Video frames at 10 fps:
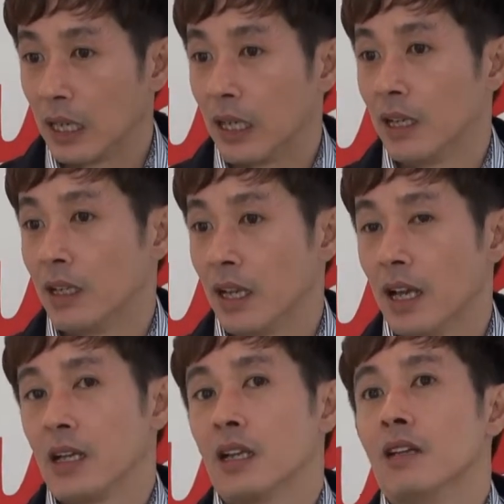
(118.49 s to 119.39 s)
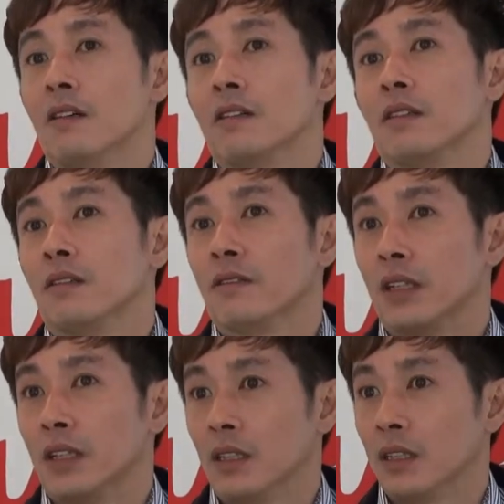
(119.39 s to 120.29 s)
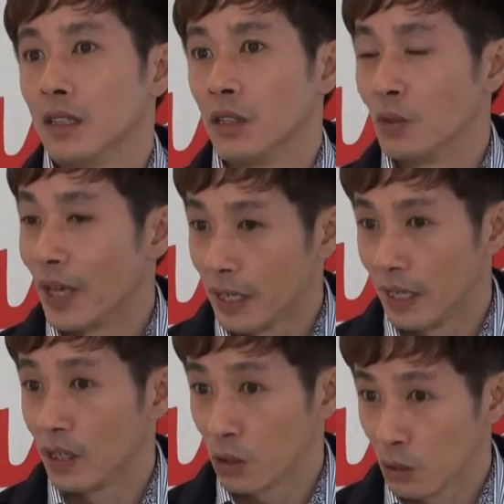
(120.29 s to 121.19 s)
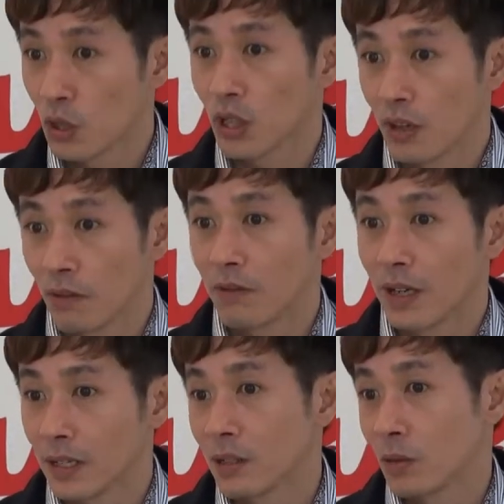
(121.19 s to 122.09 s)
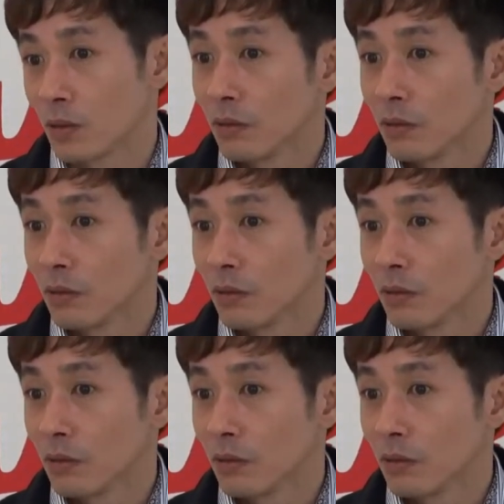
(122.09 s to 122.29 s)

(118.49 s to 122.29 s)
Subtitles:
and they have a lot of new ideas to share with us. So